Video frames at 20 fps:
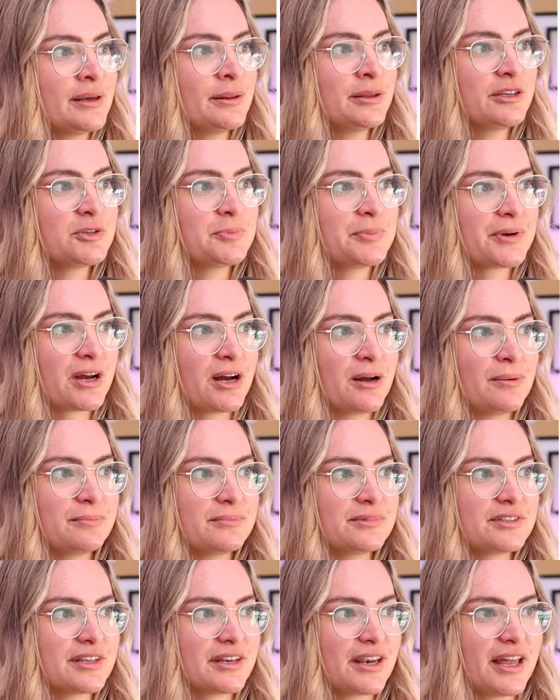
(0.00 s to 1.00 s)
and this
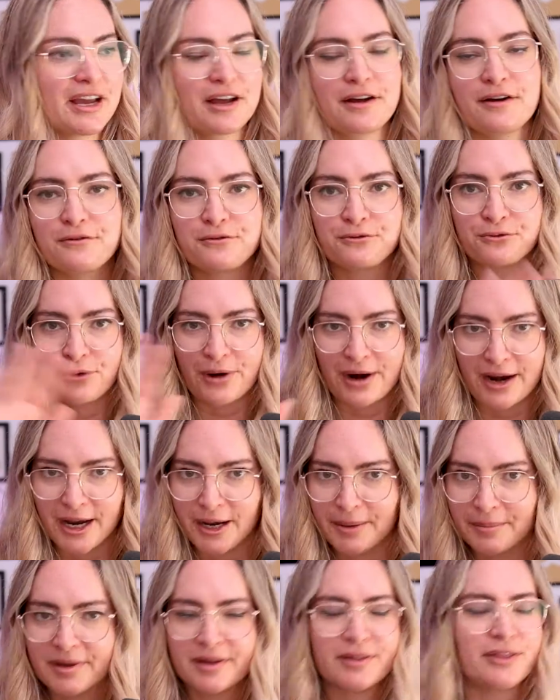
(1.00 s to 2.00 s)
becomes the like
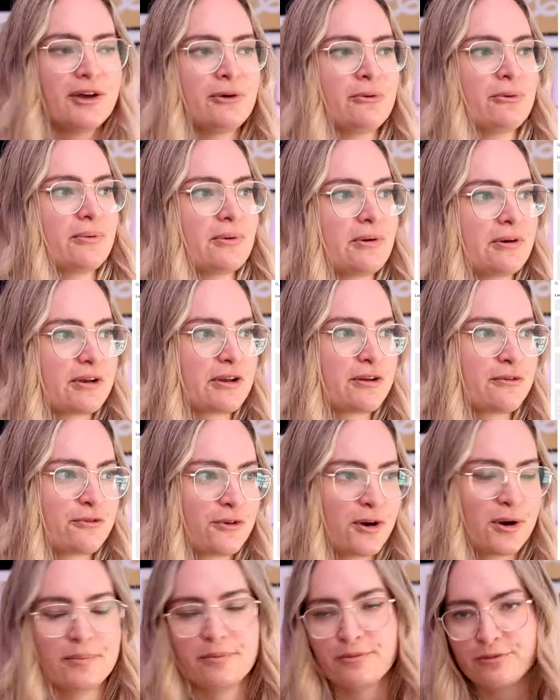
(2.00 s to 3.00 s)
frame that we're working
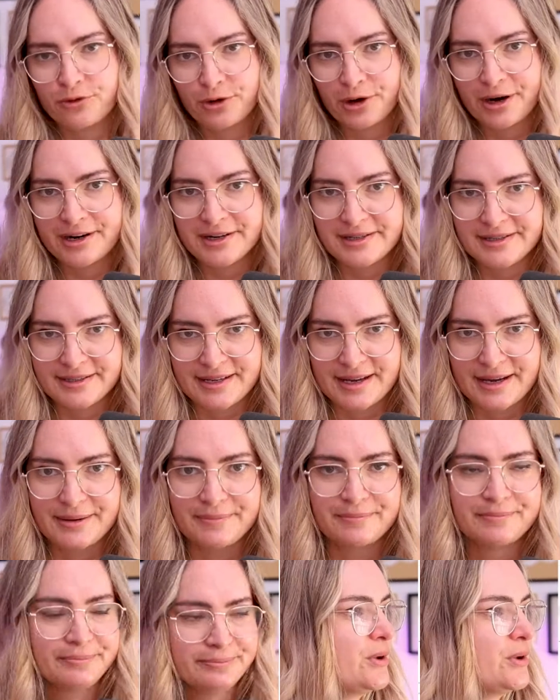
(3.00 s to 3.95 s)
from for our design.